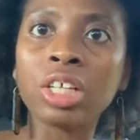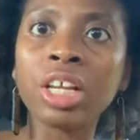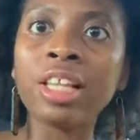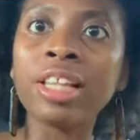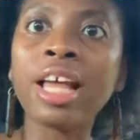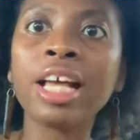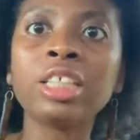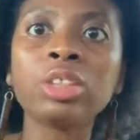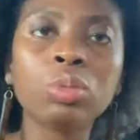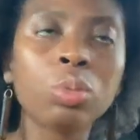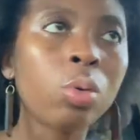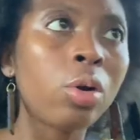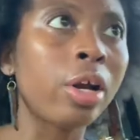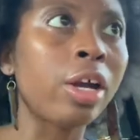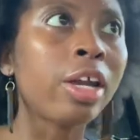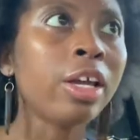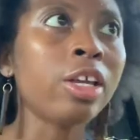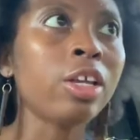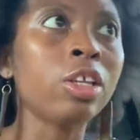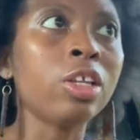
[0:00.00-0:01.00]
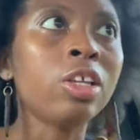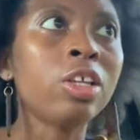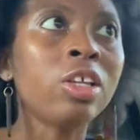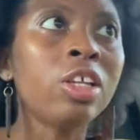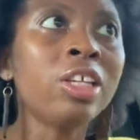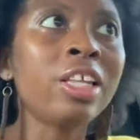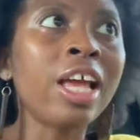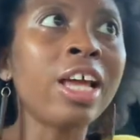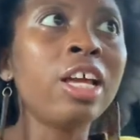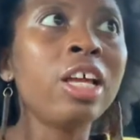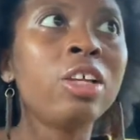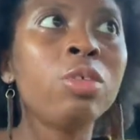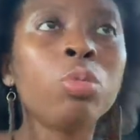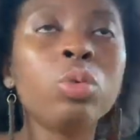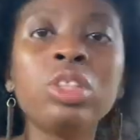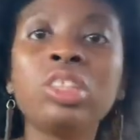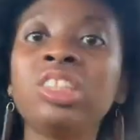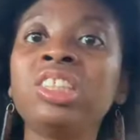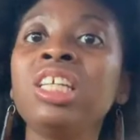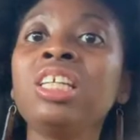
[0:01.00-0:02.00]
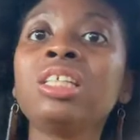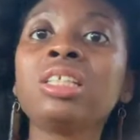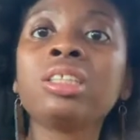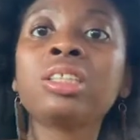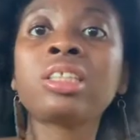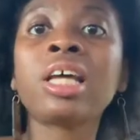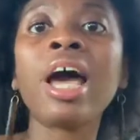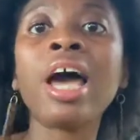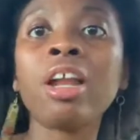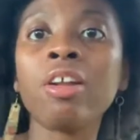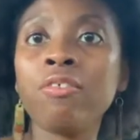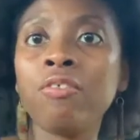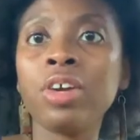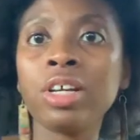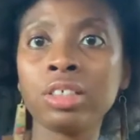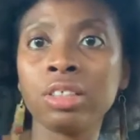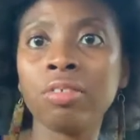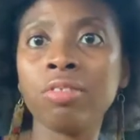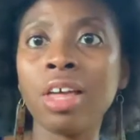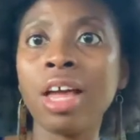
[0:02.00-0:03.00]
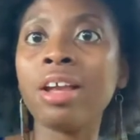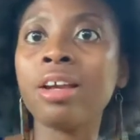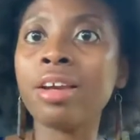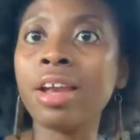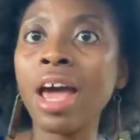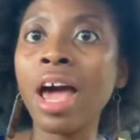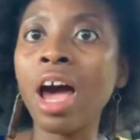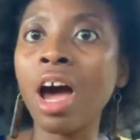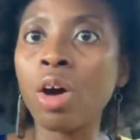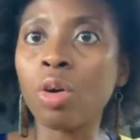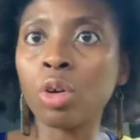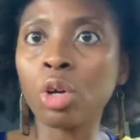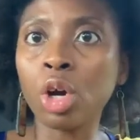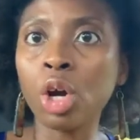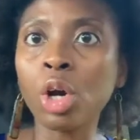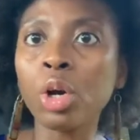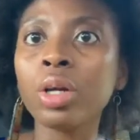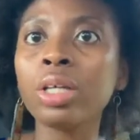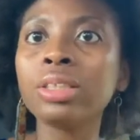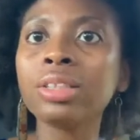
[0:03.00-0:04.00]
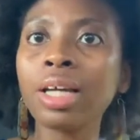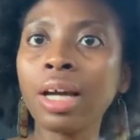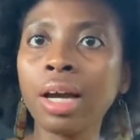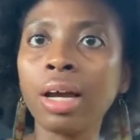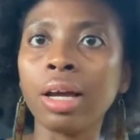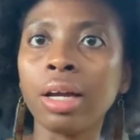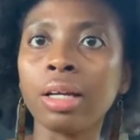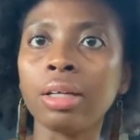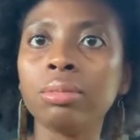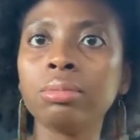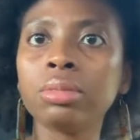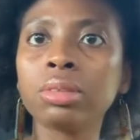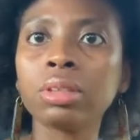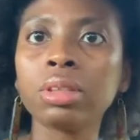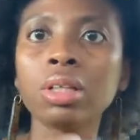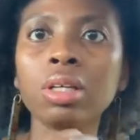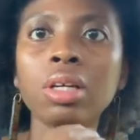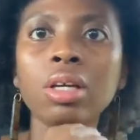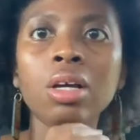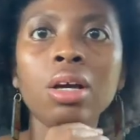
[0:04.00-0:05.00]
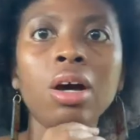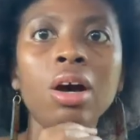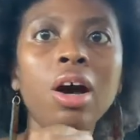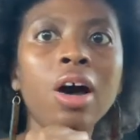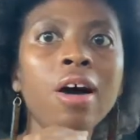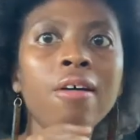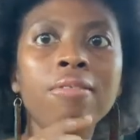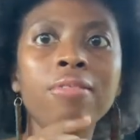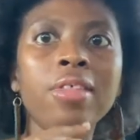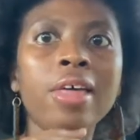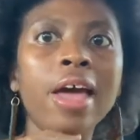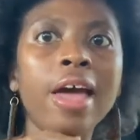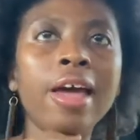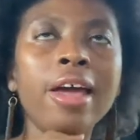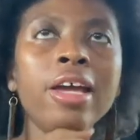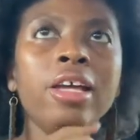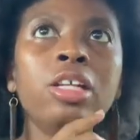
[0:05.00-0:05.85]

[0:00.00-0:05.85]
and and we see the side effects of that now, current times of that.